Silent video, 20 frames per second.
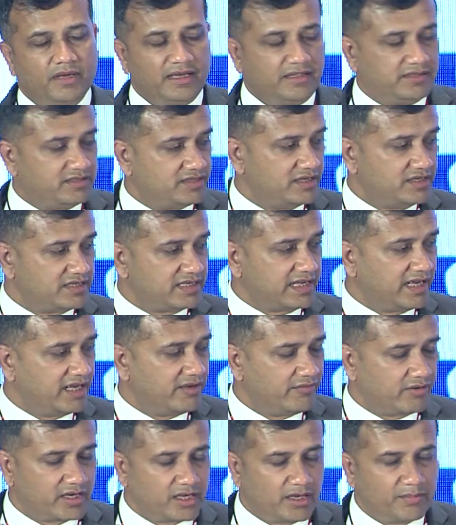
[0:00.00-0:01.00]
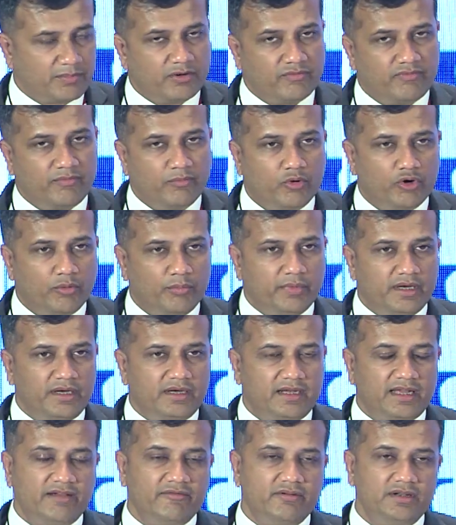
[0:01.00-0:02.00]
since I have a couple of more
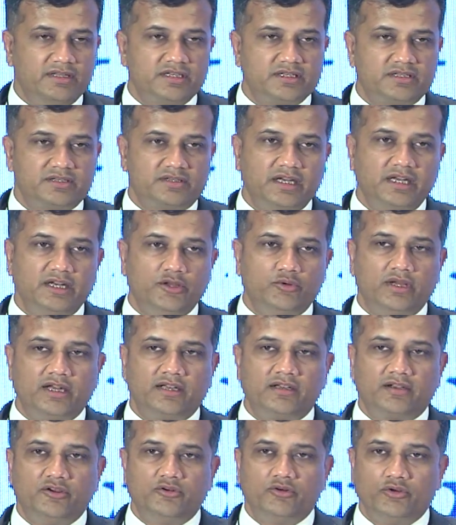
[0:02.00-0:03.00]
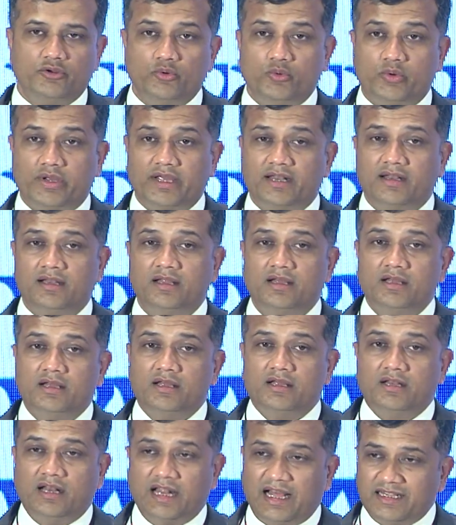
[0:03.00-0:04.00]
minutes, I will just tell you that, you can
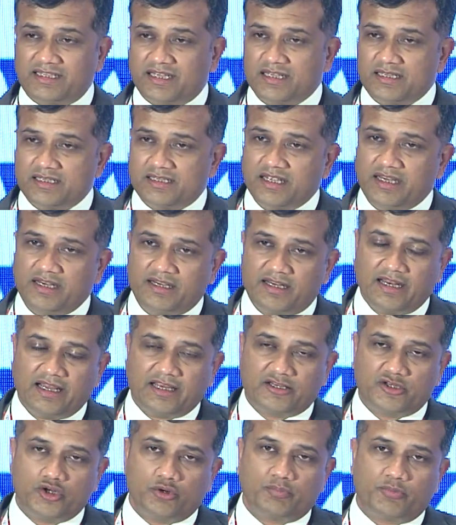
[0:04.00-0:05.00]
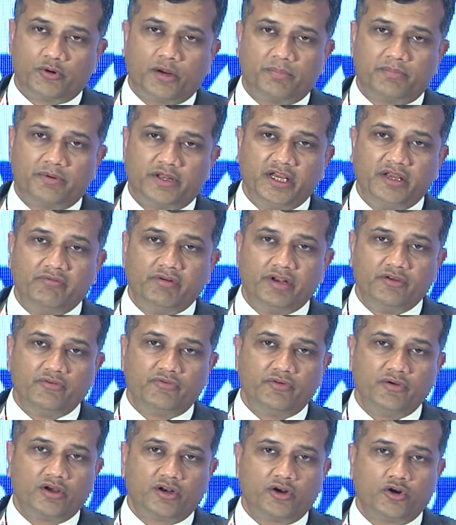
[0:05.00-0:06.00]
license the intellectual property even
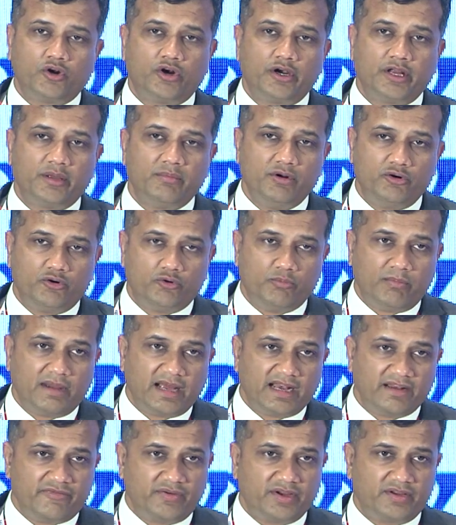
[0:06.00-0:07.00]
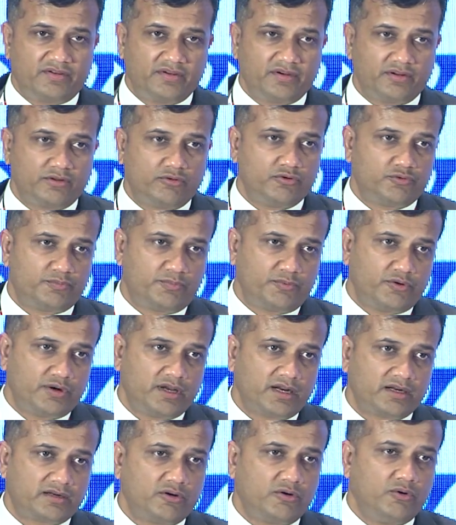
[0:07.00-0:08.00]
if you are not able to manufacture those
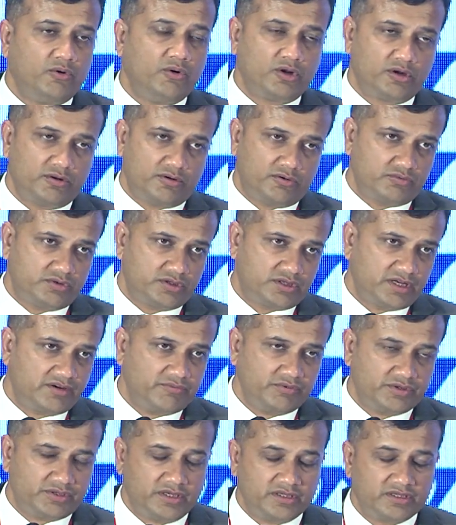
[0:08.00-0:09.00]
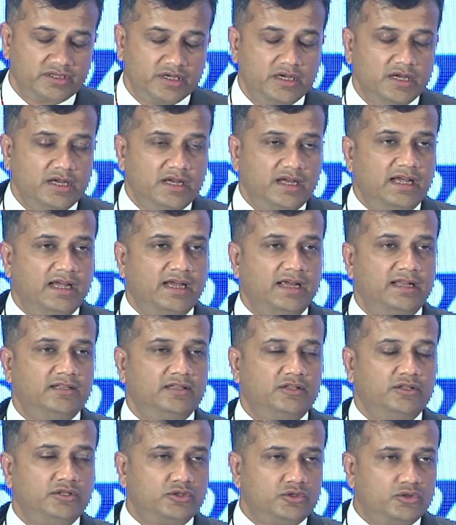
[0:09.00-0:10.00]
products or to services.
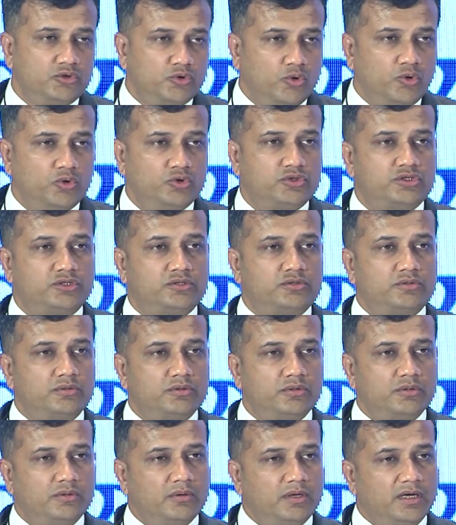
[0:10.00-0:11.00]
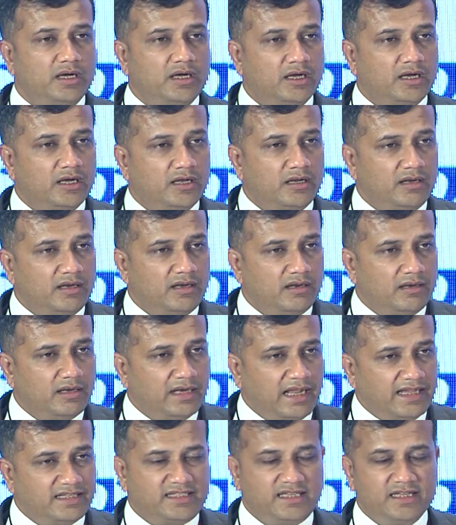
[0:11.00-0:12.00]
And those
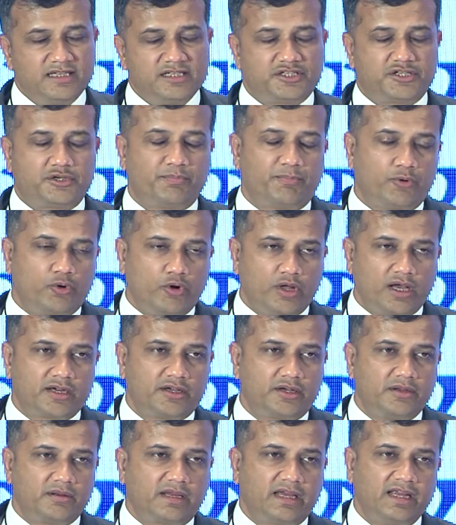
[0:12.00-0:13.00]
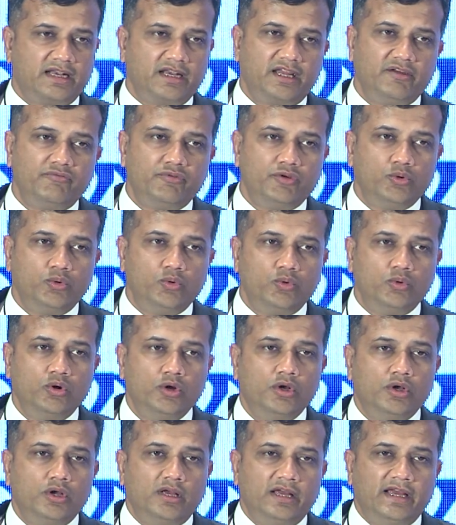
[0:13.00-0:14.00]
licensed product can give you
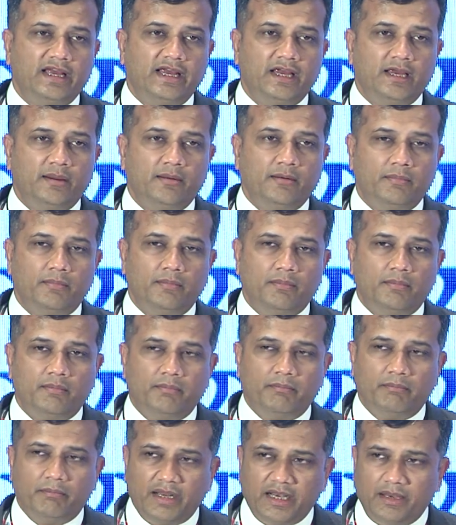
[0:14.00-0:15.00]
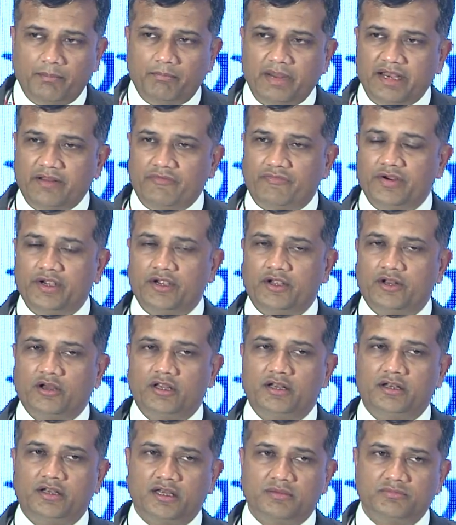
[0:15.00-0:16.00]
a benefit
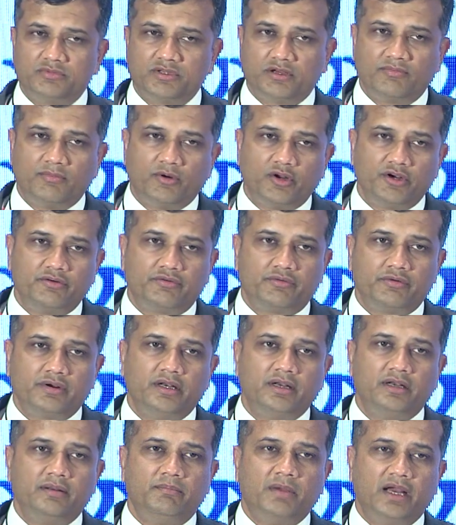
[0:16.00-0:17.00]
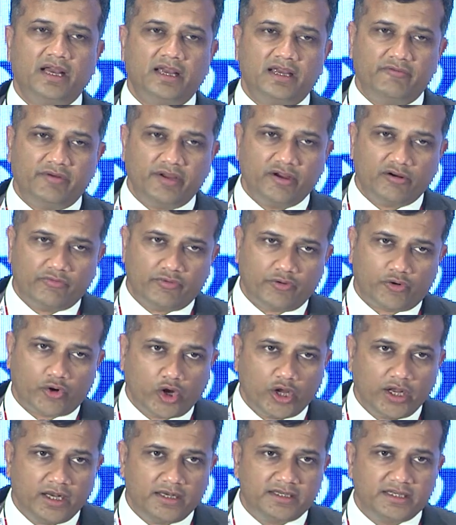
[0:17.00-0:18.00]
in terms of monetary by way of a
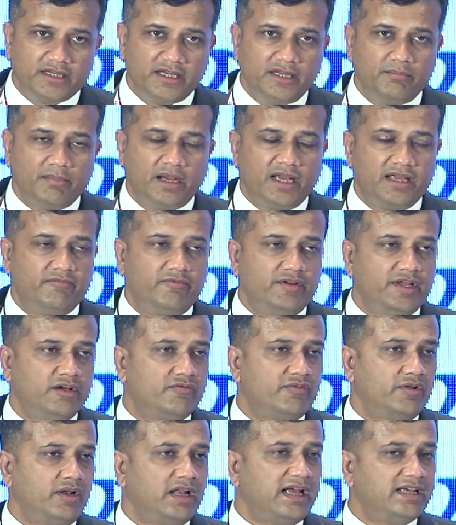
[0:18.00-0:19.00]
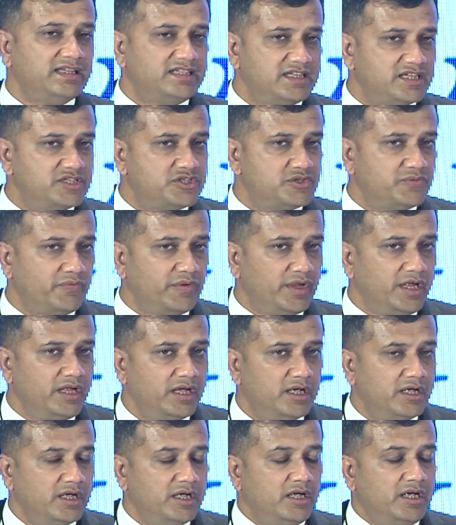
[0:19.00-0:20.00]
royalty, by way of a license fee,
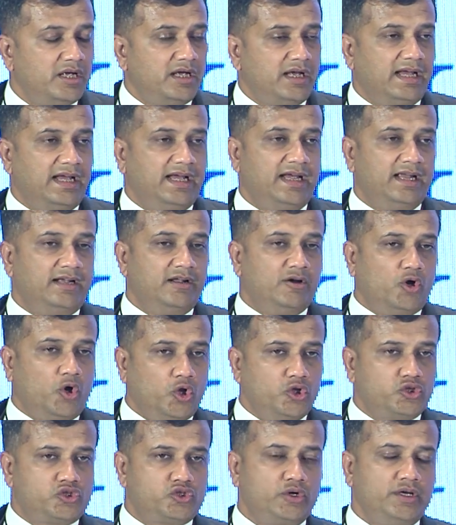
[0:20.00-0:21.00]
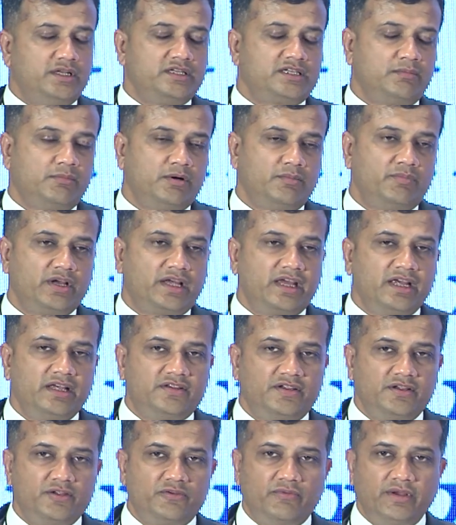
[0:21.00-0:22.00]
and also in some of the
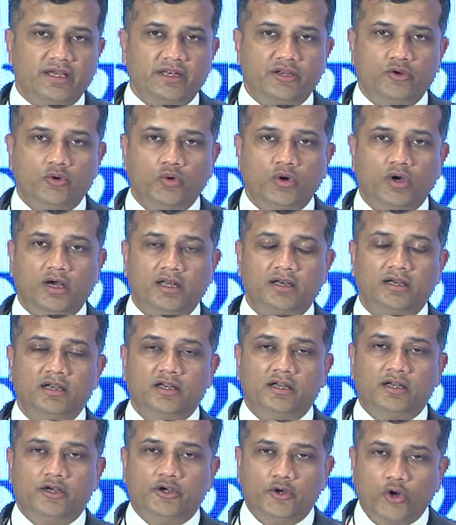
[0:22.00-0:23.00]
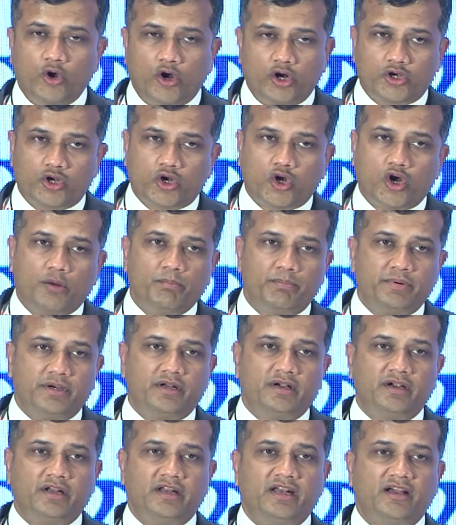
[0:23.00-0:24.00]
cases where you are not
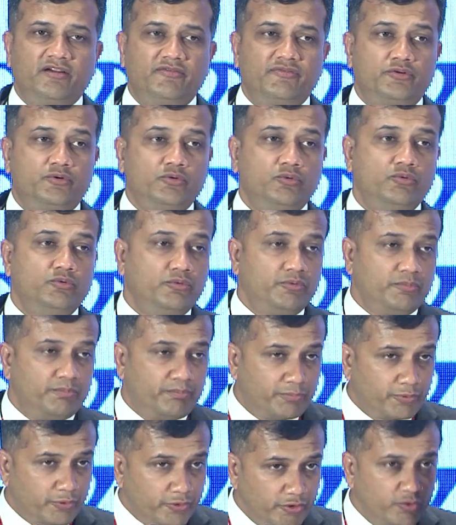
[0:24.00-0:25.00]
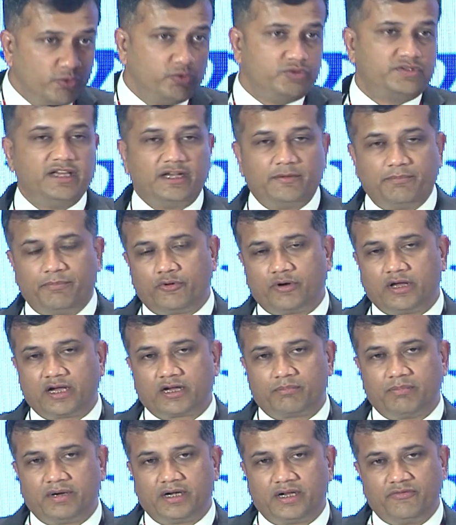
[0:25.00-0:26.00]
competent enough to produce that
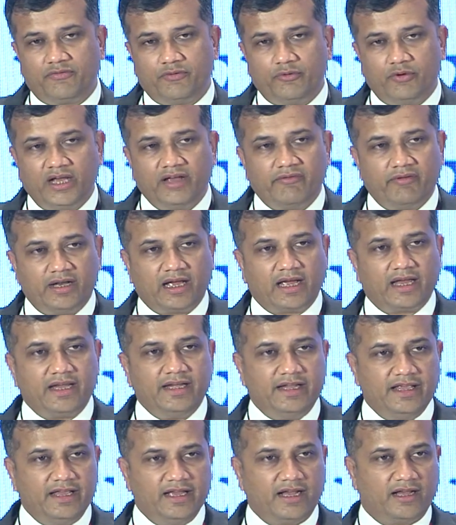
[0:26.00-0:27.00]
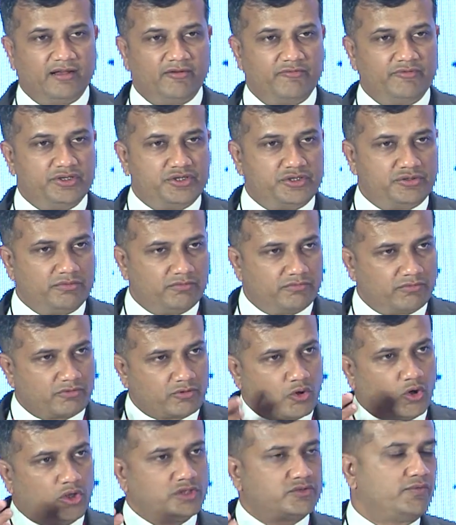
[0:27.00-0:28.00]
product, but if you have an idea which
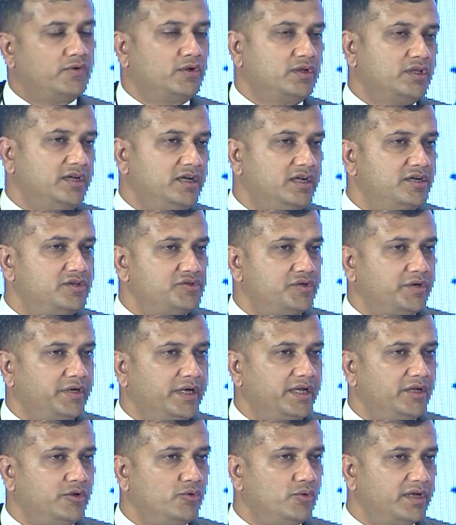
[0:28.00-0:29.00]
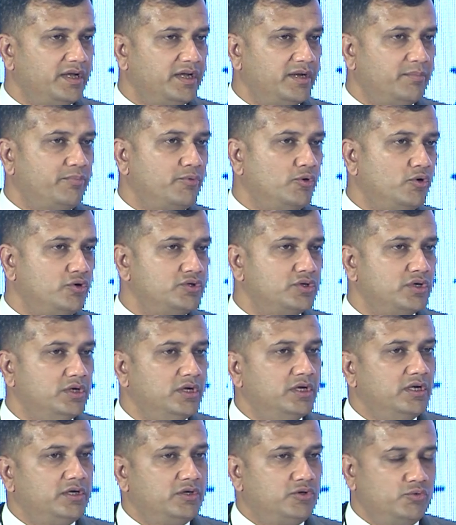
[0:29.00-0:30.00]
calls for the nurturing, you can approach
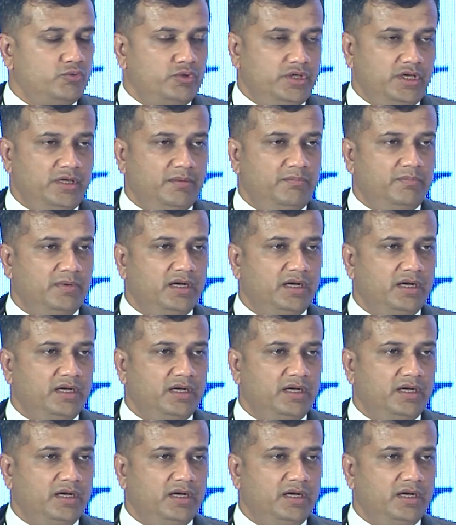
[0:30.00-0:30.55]
to the